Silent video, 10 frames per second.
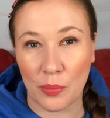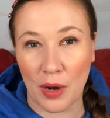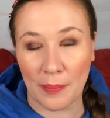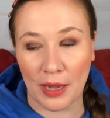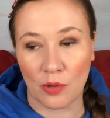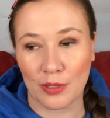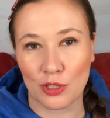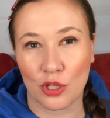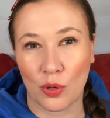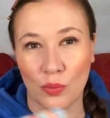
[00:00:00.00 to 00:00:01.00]
brought back once,
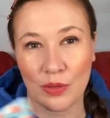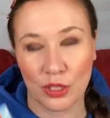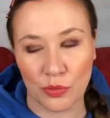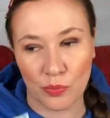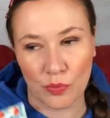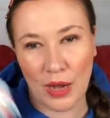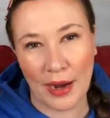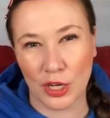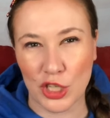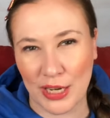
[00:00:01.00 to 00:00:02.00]
so there's
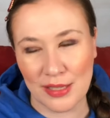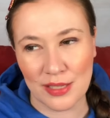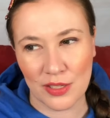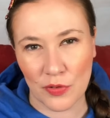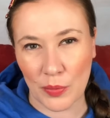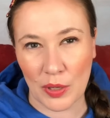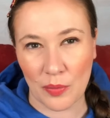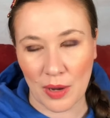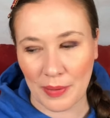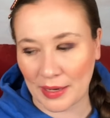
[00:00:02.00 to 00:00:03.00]
higher chances of it being
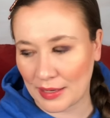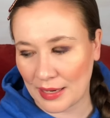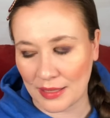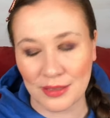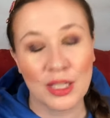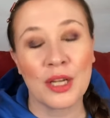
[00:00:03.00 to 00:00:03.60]
brought back again.